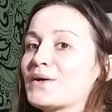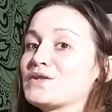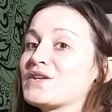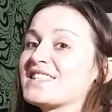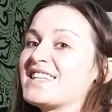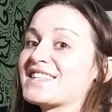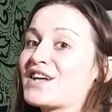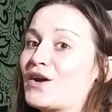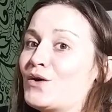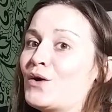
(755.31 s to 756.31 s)
As you can see,
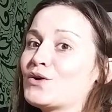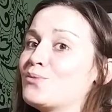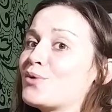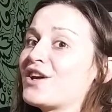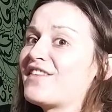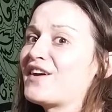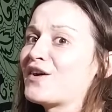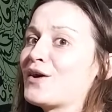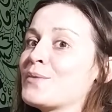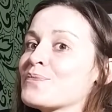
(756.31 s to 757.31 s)
it's kind of hard to breathe
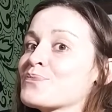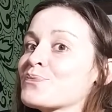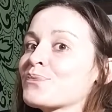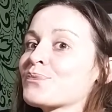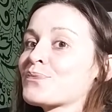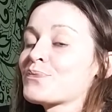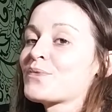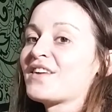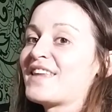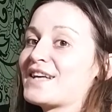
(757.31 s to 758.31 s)
here.
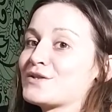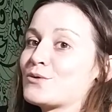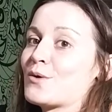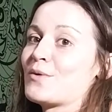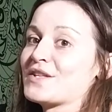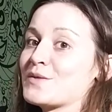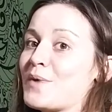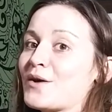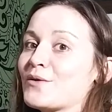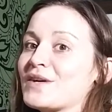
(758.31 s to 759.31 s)
And that's normal. It's a
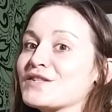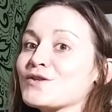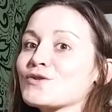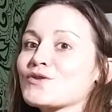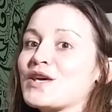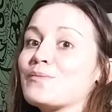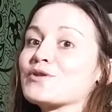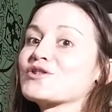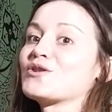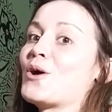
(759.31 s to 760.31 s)
better reason to keep
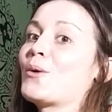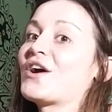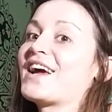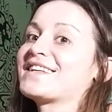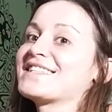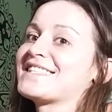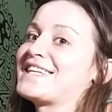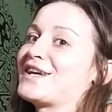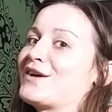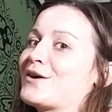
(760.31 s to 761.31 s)
it slower and
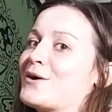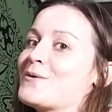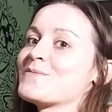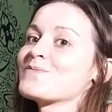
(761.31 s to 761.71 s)
steadier.